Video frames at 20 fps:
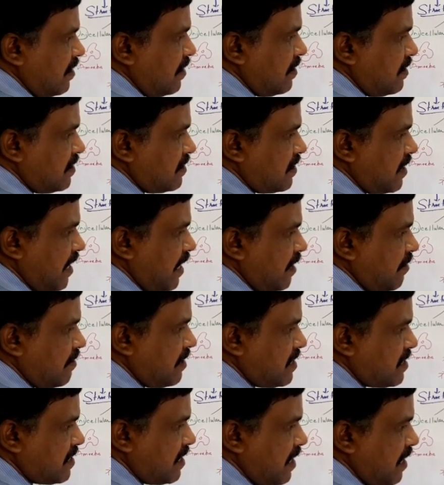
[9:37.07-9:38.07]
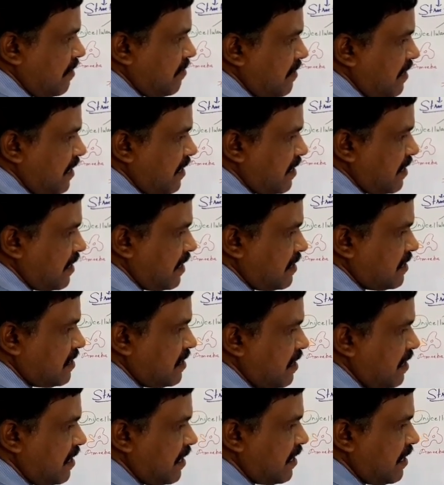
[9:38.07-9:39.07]
This is an animal cell I am
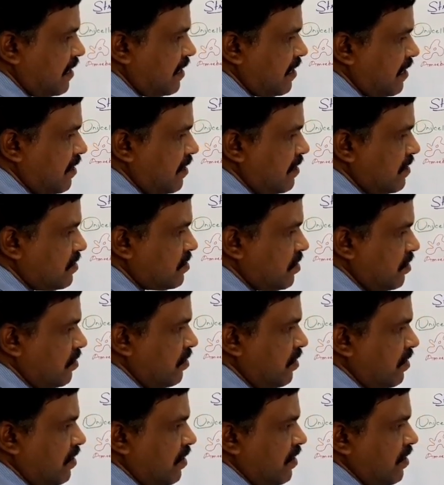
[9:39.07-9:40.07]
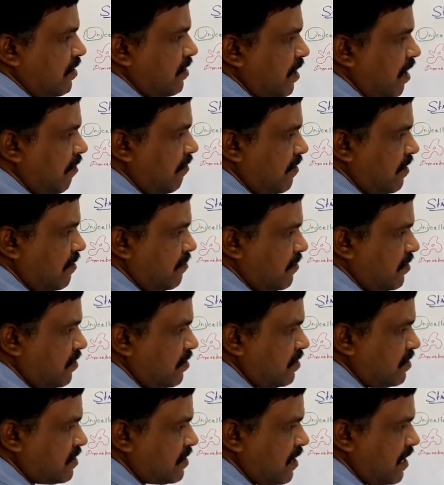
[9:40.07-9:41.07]
considering here. So the
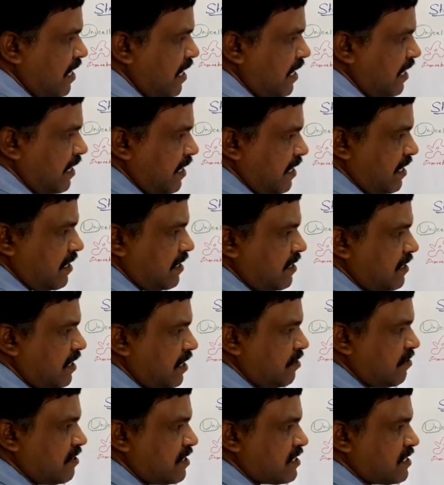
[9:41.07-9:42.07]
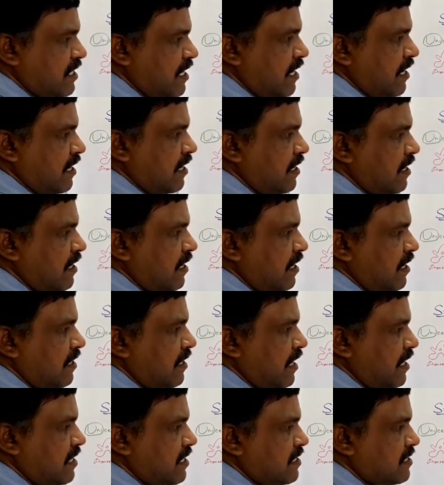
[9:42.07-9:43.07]
outermost layer that you are seeing,
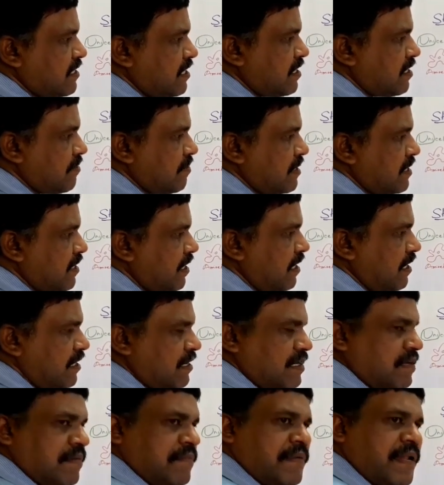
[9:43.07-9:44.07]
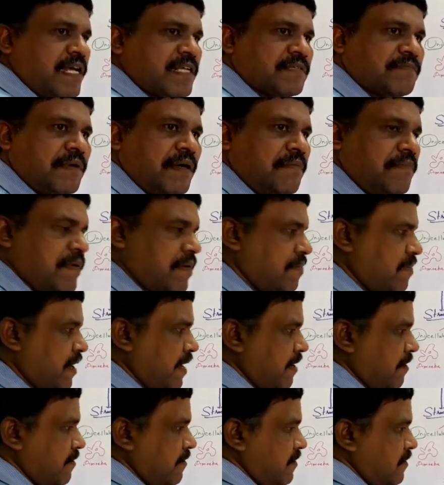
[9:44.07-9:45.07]
that is said to be the plasma membrane.
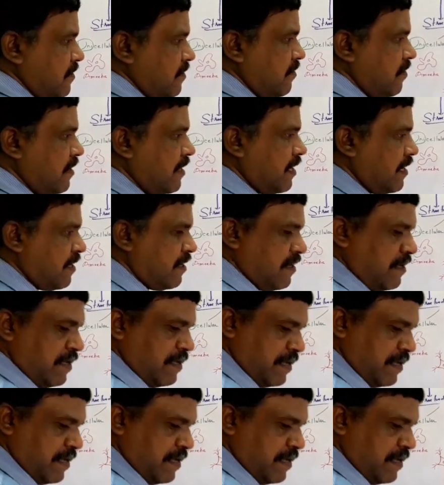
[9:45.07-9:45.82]
Okay.